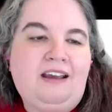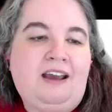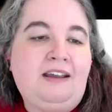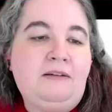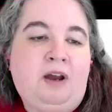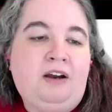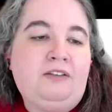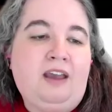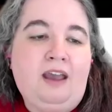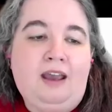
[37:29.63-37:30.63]
I admire
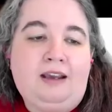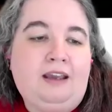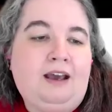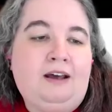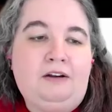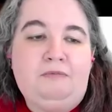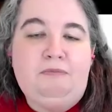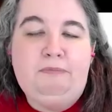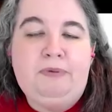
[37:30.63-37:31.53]
the heck out of